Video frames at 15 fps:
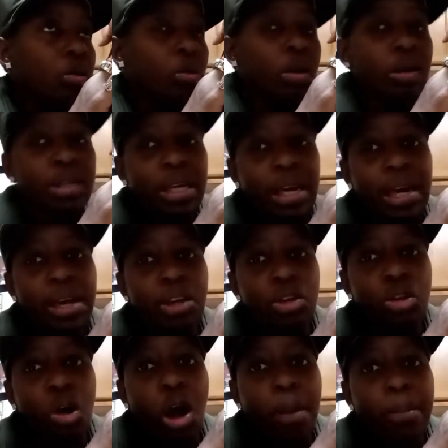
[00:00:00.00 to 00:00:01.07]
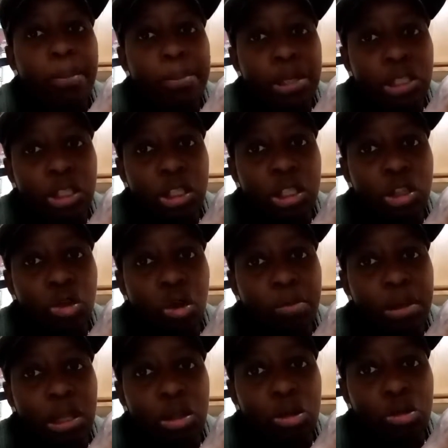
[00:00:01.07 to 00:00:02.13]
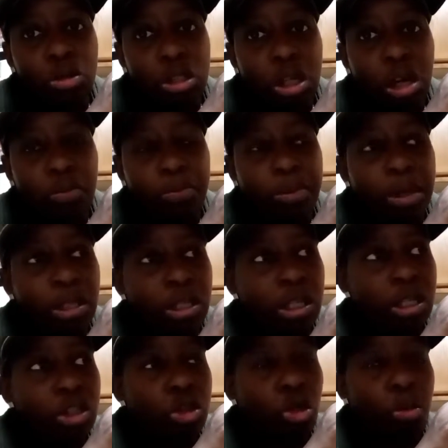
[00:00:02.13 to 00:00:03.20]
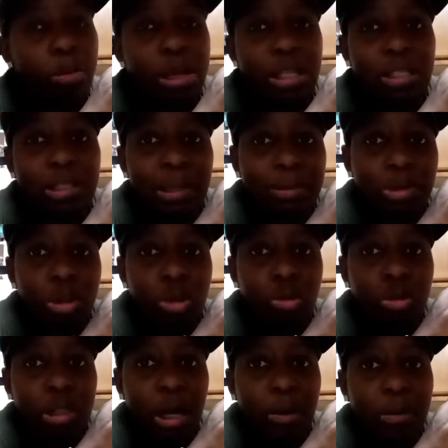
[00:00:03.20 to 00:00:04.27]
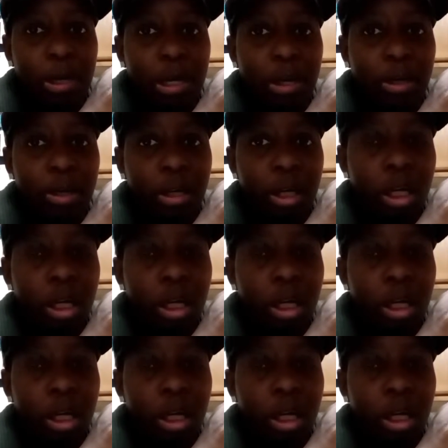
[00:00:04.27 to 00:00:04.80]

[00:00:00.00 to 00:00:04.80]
well, yeah, I'm going to miss it. It's going to be a little tough, but there's so many substitutes out here.